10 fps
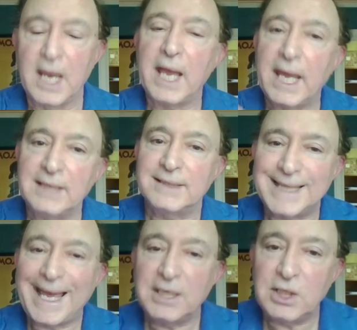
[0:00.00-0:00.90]
And it's
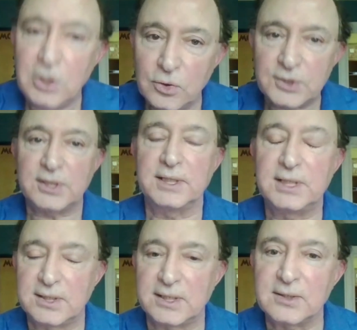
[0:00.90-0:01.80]
that usage
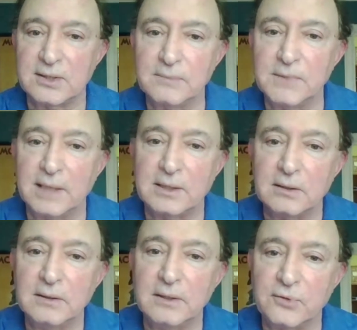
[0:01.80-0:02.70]
system that
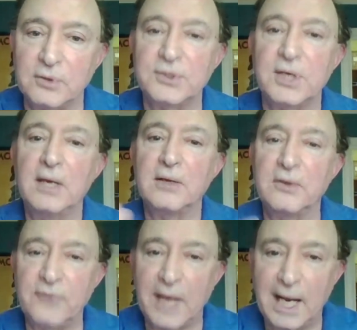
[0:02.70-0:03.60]
delivers
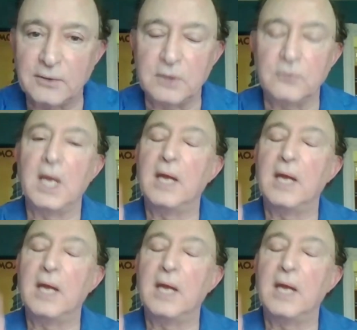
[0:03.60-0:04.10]
the value.